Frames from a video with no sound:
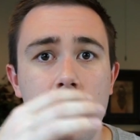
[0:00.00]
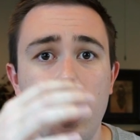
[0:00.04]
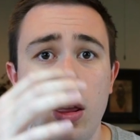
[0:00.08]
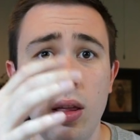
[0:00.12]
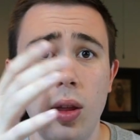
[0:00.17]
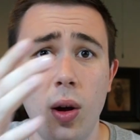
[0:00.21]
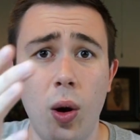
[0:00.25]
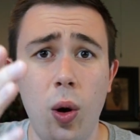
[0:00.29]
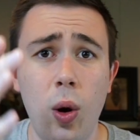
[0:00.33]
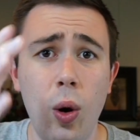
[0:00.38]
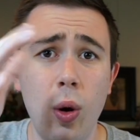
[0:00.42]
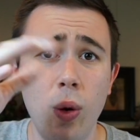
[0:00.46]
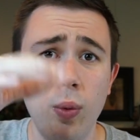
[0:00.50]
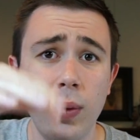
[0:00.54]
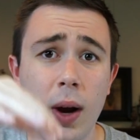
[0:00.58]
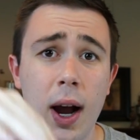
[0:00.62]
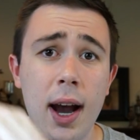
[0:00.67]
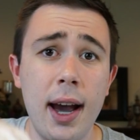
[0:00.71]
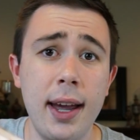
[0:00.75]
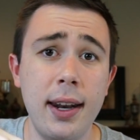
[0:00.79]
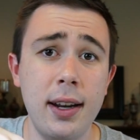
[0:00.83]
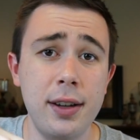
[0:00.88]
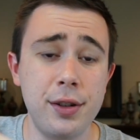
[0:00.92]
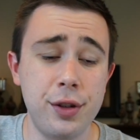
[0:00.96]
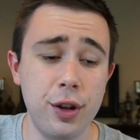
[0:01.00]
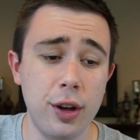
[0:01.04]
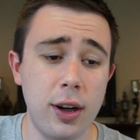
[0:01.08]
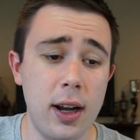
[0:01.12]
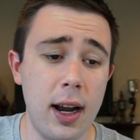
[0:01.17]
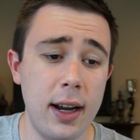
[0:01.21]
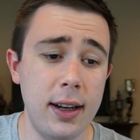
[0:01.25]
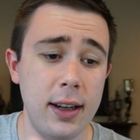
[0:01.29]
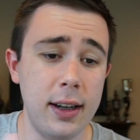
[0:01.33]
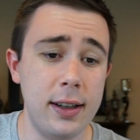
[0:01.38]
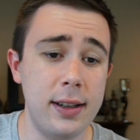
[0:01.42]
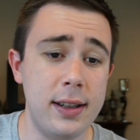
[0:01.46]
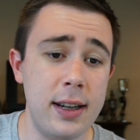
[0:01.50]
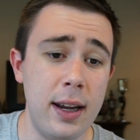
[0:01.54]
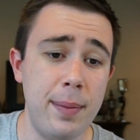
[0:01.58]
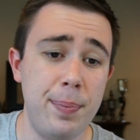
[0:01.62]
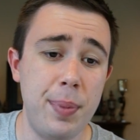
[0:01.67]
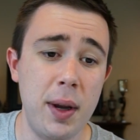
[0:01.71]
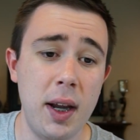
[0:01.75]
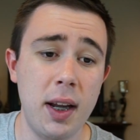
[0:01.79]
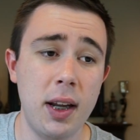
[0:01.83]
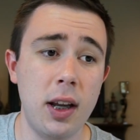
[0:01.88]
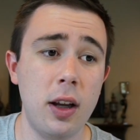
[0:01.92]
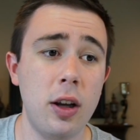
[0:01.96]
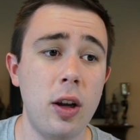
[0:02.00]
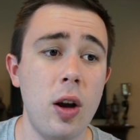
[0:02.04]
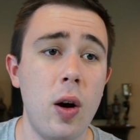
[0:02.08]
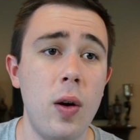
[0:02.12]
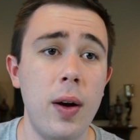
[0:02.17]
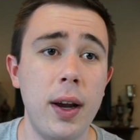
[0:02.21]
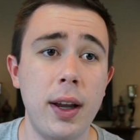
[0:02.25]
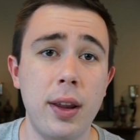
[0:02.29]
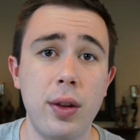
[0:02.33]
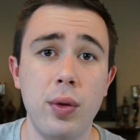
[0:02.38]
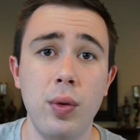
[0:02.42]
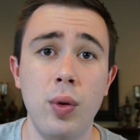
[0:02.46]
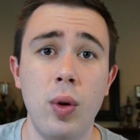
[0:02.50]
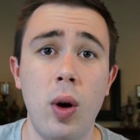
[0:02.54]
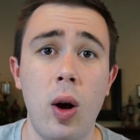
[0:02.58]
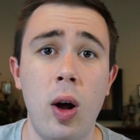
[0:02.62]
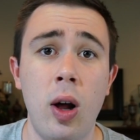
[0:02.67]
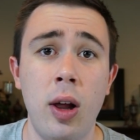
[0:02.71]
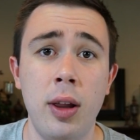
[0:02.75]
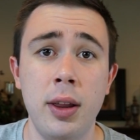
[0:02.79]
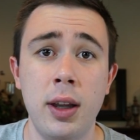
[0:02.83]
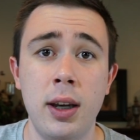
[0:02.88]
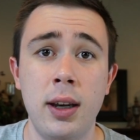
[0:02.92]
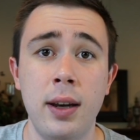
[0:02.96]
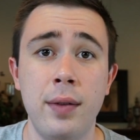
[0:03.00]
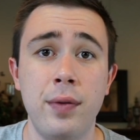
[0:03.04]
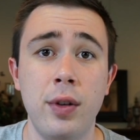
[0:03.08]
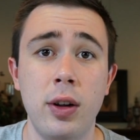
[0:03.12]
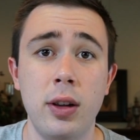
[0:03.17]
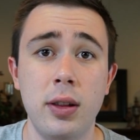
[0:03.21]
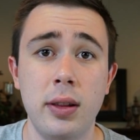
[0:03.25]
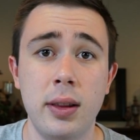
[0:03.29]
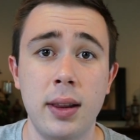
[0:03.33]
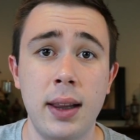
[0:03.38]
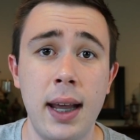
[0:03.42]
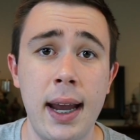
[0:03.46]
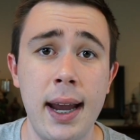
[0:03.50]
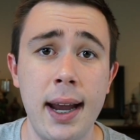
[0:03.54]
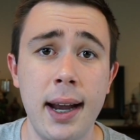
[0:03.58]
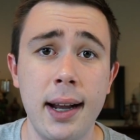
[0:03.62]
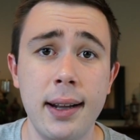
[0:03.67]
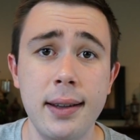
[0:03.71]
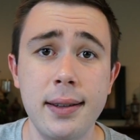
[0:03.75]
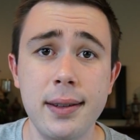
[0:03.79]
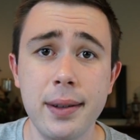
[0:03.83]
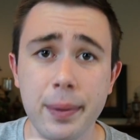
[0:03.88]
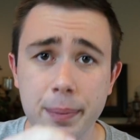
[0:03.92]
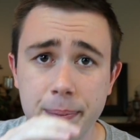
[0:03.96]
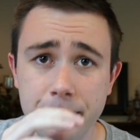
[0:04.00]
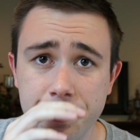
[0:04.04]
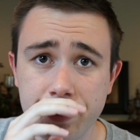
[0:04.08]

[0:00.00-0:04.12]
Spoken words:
The whole ride, as you're kind of dipping and going through all the different lands,